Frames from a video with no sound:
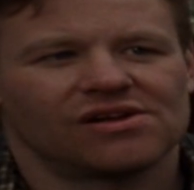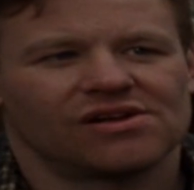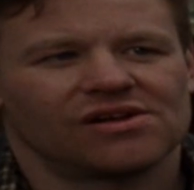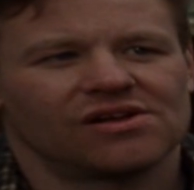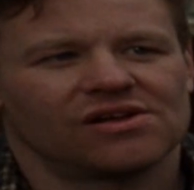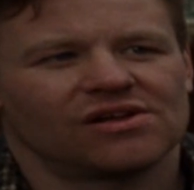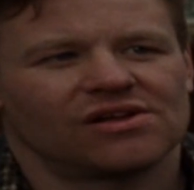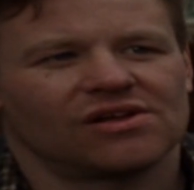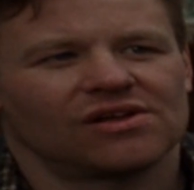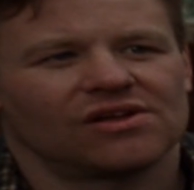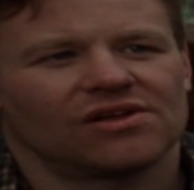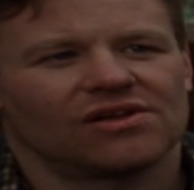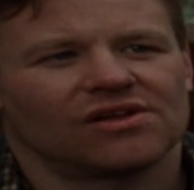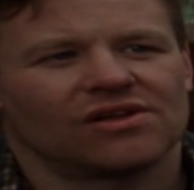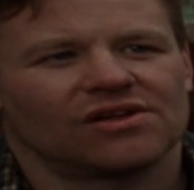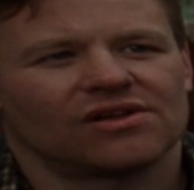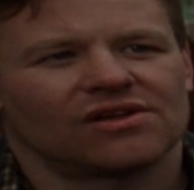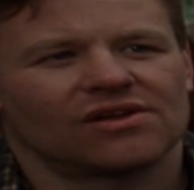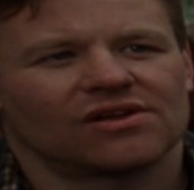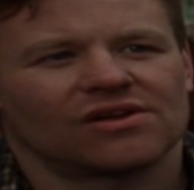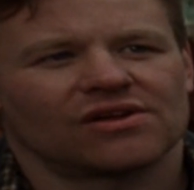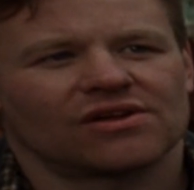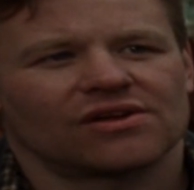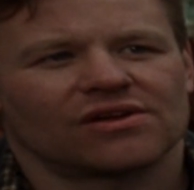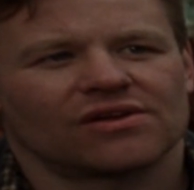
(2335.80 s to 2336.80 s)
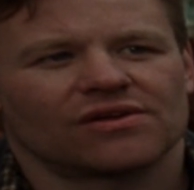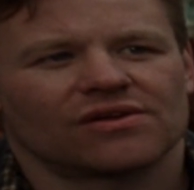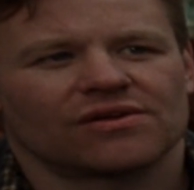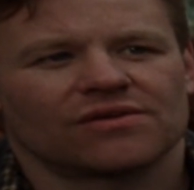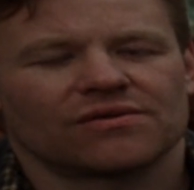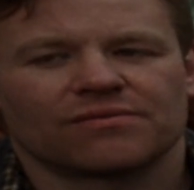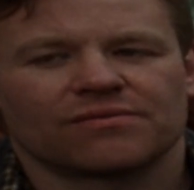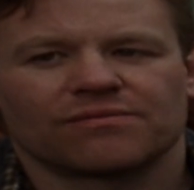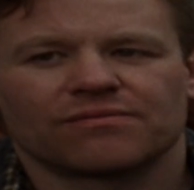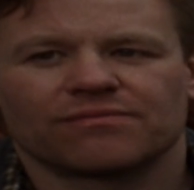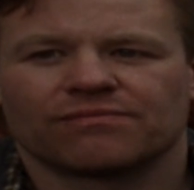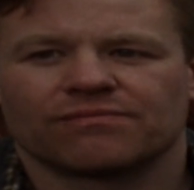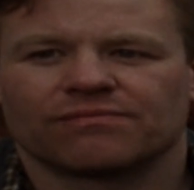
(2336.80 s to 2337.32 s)

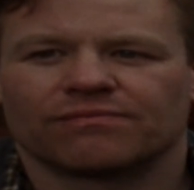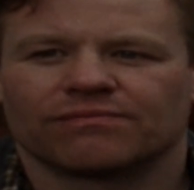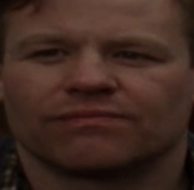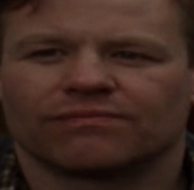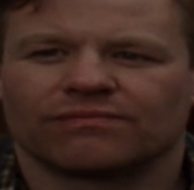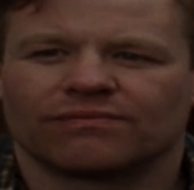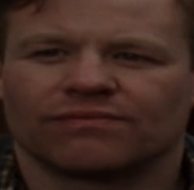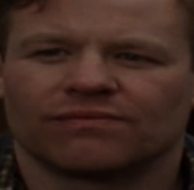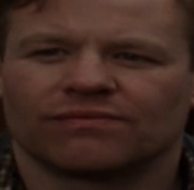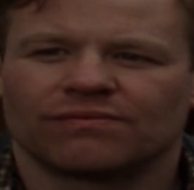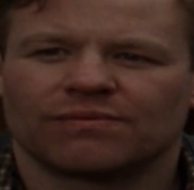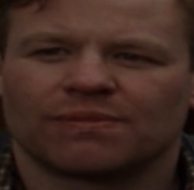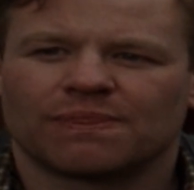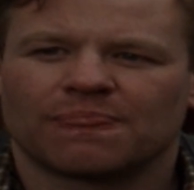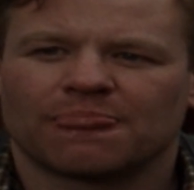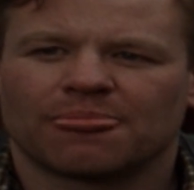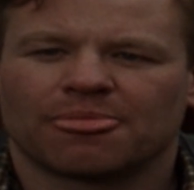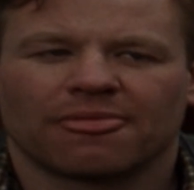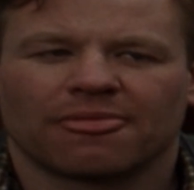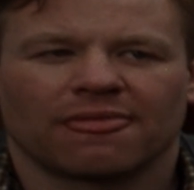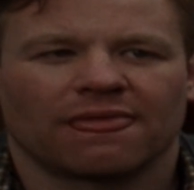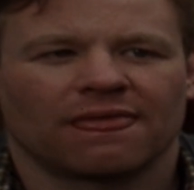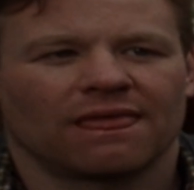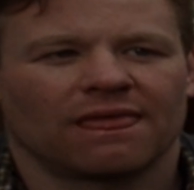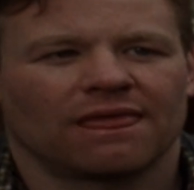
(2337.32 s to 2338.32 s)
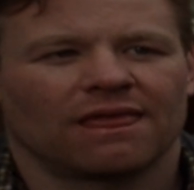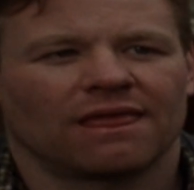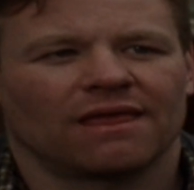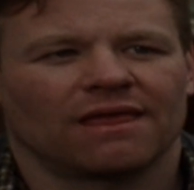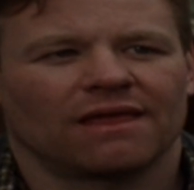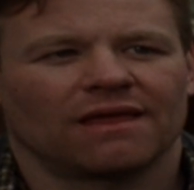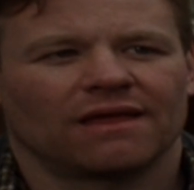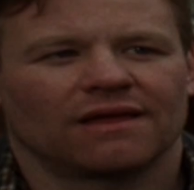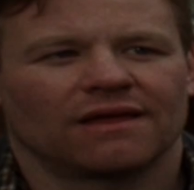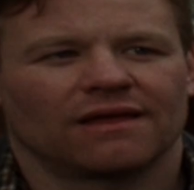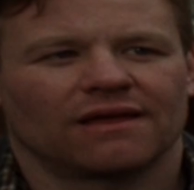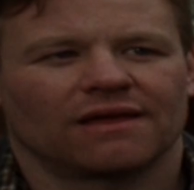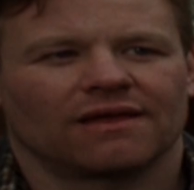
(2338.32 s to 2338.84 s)

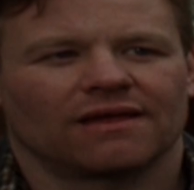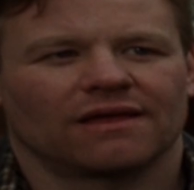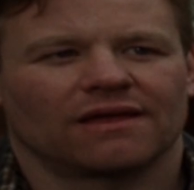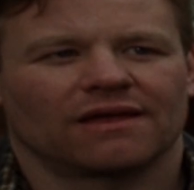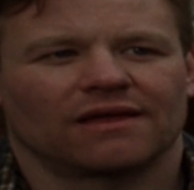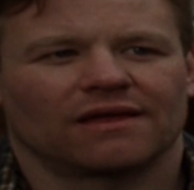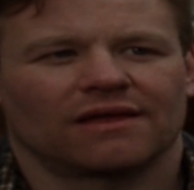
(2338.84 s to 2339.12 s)
[no speech]